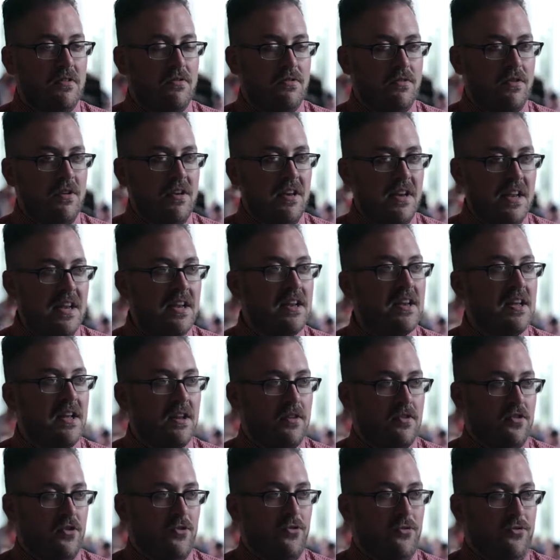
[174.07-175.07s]
needing
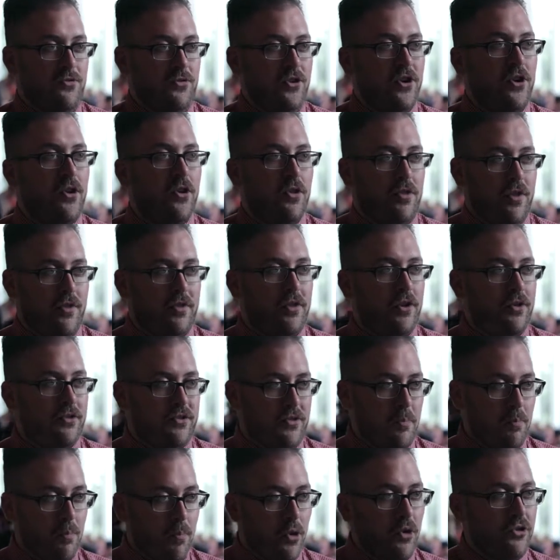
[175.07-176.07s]
to feel that there's
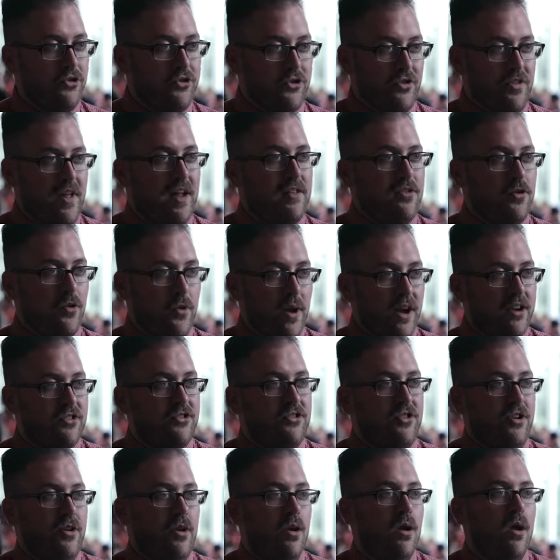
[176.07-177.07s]
some push in that
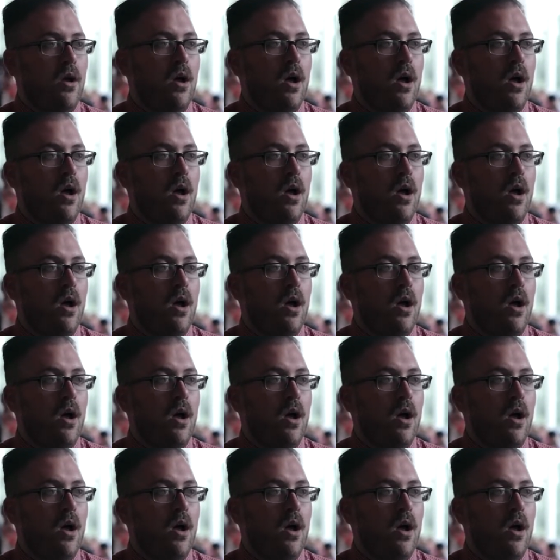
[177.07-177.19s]
direction.